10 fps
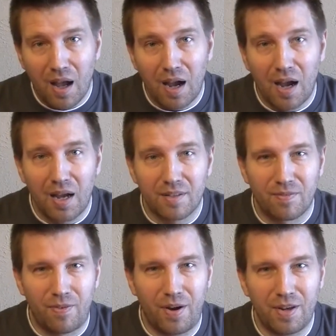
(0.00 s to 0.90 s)
Uh,
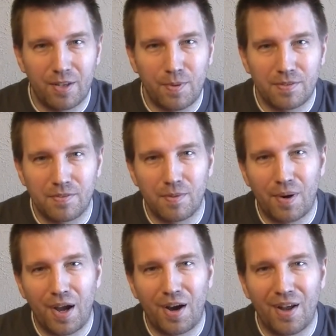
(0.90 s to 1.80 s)
it's very expensive to
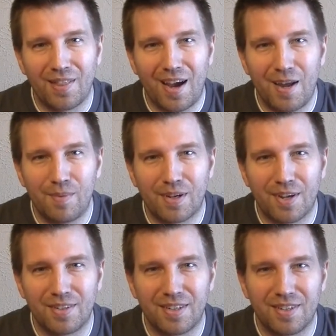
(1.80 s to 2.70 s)
buy online
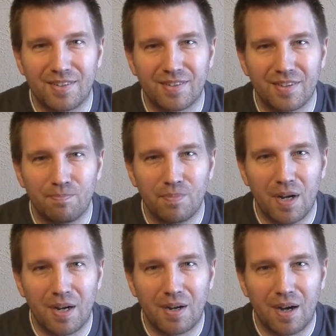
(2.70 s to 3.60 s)
because it is
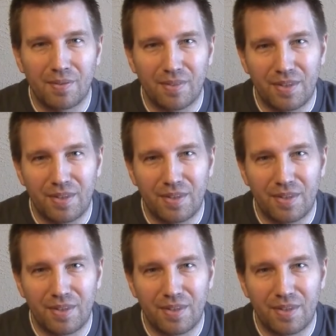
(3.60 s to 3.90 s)
uh,